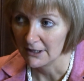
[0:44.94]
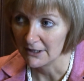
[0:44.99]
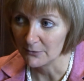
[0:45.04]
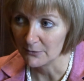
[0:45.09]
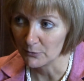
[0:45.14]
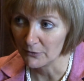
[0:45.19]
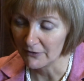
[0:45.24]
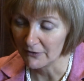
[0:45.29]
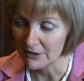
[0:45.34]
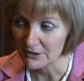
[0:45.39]

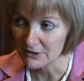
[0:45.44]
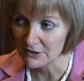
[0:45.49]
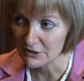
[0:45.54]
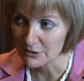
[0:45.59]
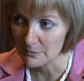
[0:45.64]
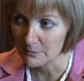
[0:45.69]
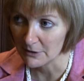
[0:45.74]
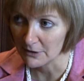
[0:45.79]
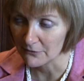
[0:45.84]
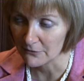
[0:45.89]
We've
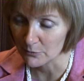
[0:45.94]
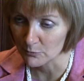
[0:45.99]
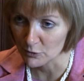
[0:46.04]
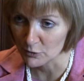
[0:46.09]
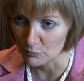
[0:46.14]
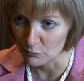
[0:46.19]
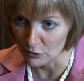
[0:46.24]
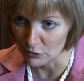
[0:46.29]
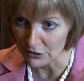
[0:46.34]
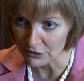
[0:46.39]
anticipated from
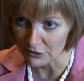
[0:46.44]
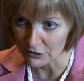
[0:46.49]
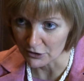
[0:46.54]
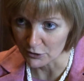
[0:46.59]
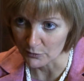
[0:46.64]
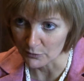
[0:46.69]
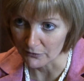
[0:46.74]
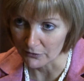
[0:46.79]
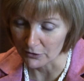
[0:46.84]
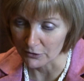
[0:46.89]
some
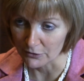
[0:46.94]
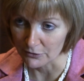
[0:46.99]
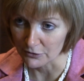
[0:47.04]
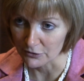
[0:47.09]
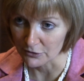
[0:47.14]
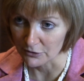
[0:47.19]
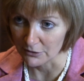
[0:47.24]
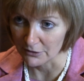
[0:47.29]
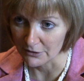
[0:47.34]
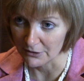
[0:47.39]
research we've
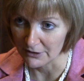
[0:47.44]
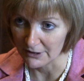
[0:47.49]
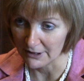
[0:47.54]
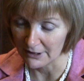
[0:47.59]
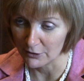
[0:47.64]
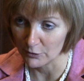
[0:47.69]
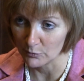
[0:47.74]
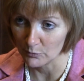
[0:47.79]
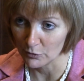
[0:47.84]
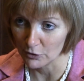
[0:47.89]
conducted that
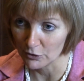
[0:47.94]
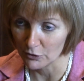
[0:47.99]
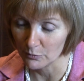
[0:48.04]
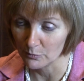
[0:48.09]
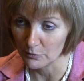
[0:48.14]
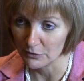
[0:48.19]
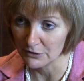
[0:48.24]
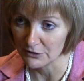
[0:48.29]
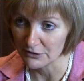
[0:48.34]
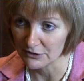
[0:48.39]
that number
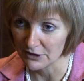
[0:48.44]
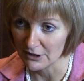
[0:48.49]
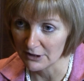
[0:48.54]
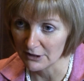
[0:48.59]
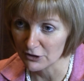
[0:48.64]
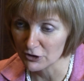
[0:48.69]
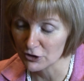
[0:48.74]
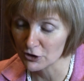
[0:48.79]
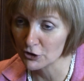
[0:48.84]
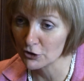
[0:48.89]
could be as high
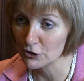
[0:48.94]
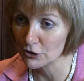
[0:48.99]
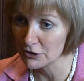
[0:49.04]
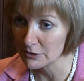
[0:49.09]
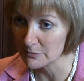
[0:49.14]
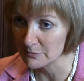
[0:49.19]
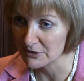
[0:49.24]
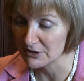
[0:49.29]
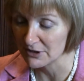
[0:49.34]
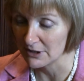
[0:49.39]
as
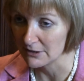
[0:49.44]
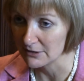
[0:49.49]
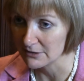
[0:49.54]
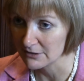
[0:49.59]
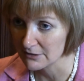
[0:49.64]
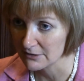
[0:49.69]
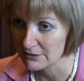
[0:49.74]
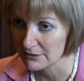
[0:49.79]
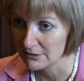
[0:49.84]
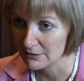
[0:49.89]

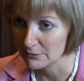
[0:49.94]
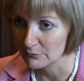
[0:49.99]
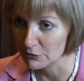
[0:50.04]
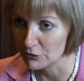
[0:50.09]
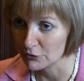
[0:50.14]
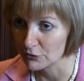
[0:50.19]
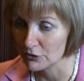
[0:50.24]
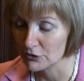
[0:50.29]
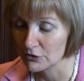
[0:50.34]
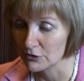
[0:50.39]
30%
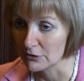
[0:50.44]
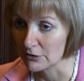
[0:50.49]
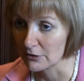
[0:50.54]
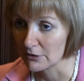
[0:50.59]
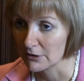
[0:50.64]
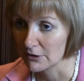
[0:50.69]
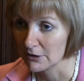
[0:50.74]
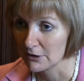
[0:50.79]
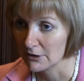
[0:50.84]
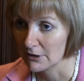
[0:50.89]
reduction
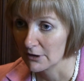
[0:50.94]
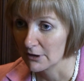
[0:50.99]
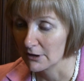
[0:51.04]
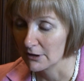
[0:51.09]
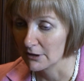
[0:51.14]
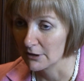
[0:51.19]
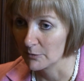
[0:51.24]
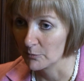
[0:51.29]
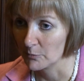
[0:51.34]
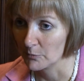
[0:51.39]

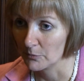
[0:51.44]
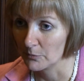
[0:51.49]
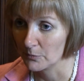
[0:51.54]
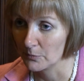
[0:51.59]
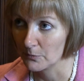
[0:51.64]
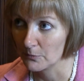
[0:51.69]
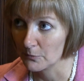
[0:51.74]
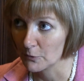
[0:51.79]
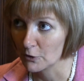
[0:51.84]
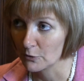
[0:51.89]

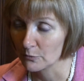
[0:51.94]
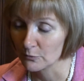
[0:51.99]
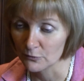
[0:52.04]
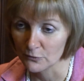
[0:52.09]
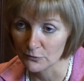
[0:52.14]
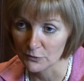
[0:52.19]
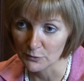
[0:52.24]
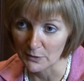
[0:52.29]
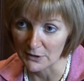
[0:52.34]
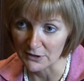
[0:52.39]
come
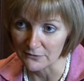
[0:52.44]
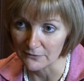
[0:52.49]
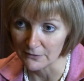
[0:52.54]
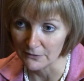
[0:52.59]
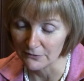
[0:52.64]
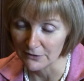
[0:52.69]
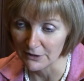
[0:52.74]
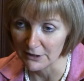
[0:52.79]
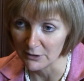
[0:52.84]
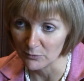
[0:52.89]

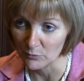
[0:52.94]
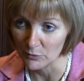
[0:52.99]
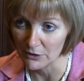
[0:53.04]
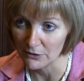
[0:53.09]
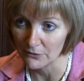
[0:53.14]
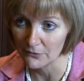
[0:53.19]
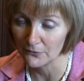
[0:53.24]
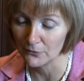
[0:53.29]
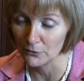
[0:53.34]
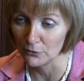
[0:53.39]
2015 when
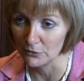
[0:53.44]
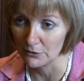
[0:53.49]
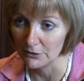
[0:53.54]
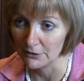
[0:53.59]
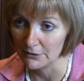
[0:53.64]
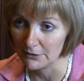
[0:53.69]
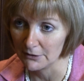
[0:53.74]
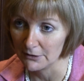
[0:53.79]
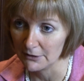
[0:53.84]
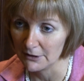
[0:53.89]
the full
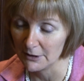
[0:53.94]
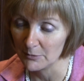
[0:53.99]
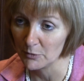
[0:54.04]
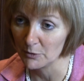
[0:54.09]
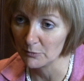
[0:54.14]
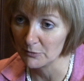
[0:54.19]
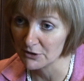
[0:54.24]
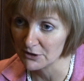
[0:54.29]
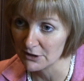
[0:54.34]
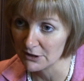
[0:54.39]

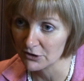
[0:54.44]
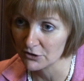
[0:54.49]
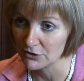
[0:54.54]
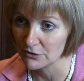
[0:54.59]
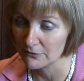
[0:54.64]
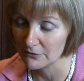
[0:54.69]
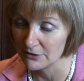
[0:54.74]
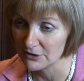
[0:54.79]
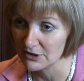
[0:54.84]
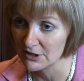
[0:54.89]
implementation
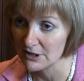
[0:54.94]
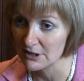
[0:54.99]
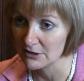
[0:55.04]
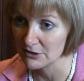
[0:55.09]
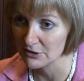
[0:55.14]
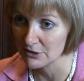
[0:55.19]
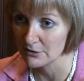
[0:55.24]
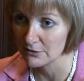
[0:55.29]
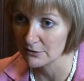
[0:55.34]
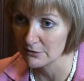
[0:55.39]
of the
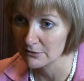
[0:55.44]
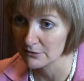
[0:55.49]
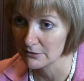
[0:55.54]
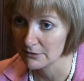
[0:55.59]
CSR